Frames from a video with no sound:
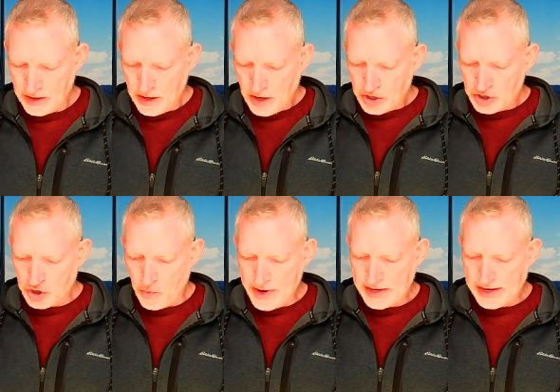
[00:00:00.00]
so
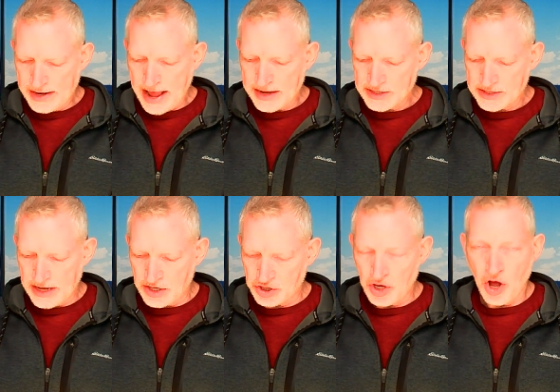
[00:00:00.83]
we can
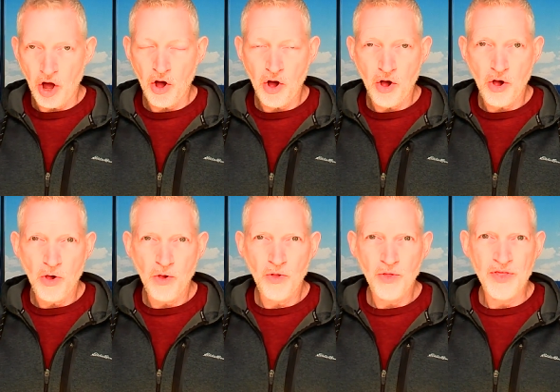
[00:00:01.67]
access
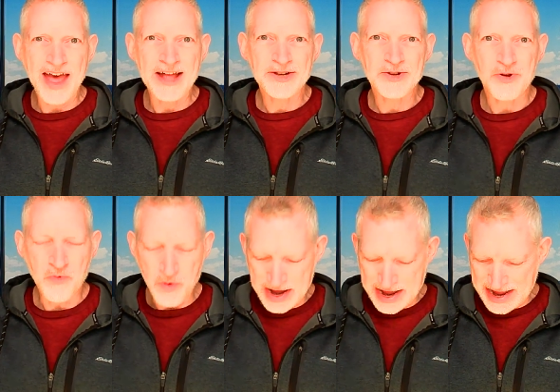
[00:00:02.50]
all that
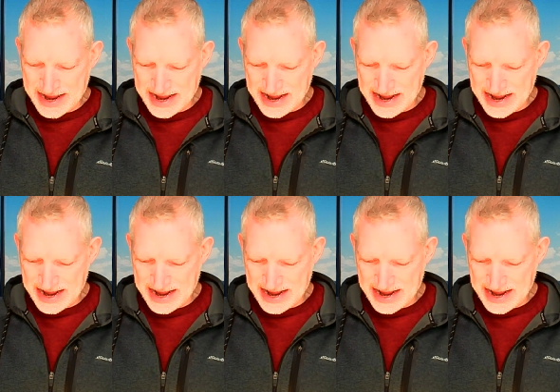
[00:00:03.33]
we